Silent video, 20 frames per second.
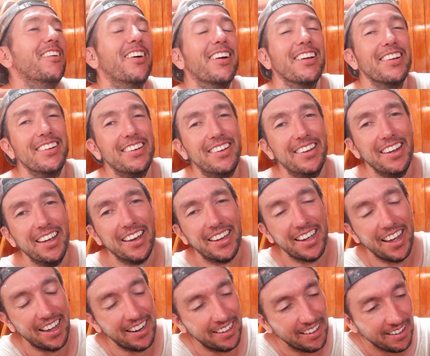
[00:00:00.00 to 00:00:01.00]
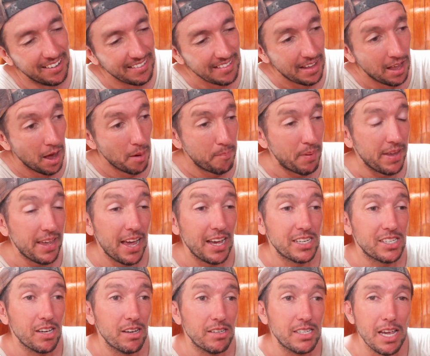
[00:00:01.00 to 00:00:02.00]
what a dickhead. But yeah,
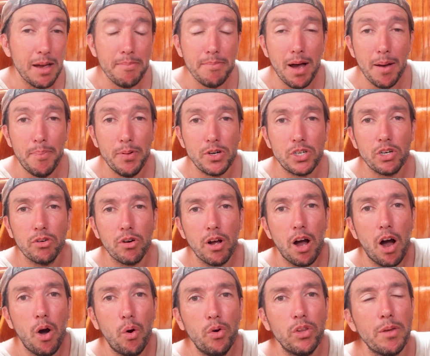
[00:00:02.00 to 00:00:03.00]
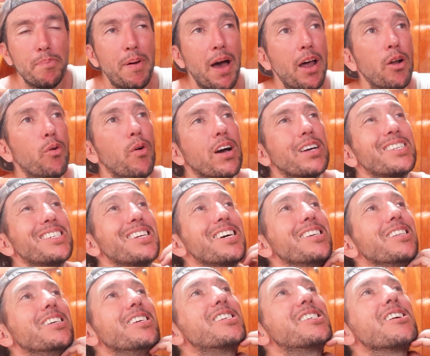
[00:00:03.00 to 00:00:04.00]
so some muppet drilled a hole in the panel
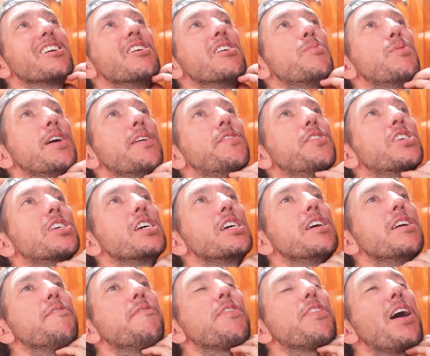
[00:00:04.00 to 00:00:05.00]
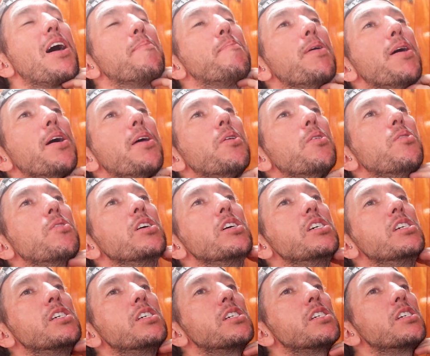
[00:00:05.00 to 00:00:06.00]
accidentally, so we have to see if that panel
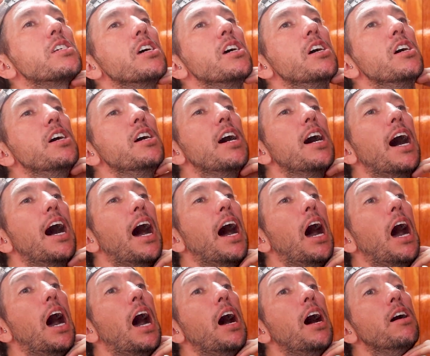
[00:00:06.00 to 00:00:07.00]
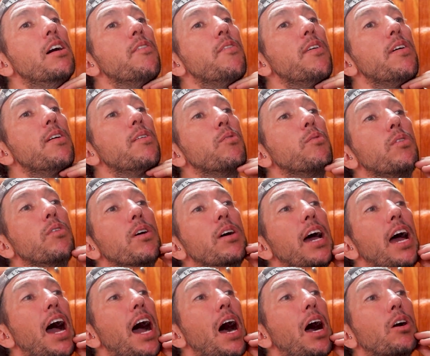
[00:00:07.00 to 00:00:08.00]
is how
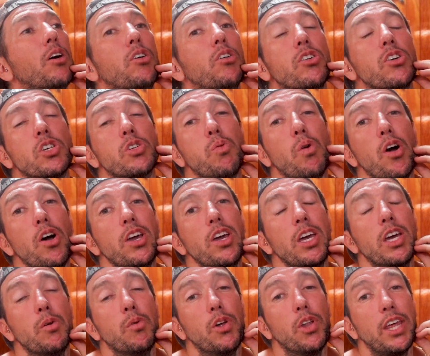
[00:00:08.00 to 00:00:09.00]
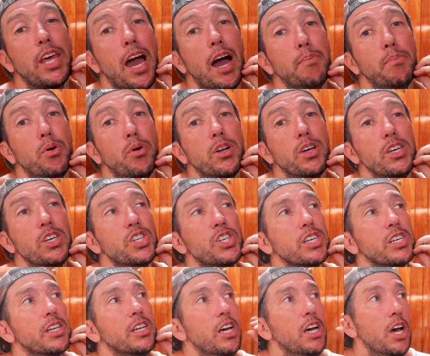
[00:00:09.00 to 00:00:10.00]
good it's working and what the output is,
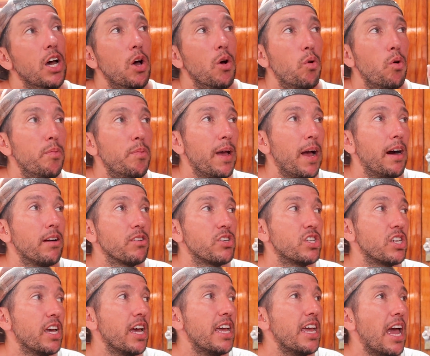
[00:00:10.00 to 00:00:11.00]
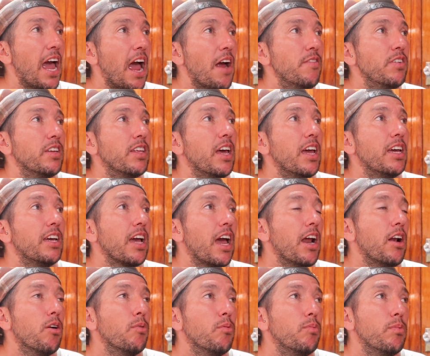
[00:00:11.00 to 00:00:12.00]
and we'll be able to see everything,
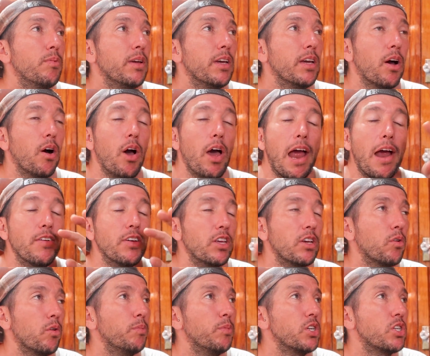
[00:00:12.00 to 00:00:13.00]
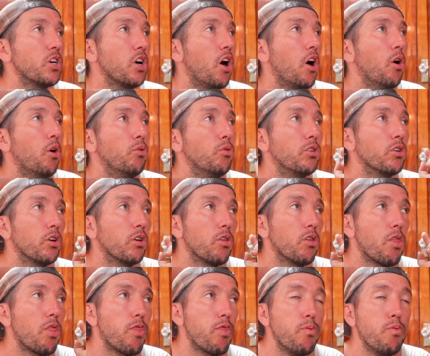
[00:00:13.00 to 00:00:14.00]
and everything will be told
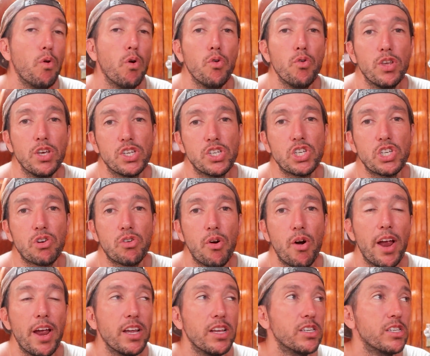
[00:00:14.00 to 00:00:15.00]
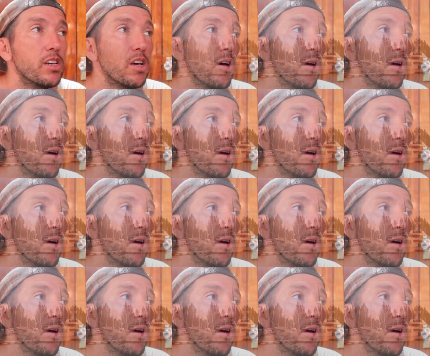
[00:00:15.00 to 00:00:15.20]
through this screen.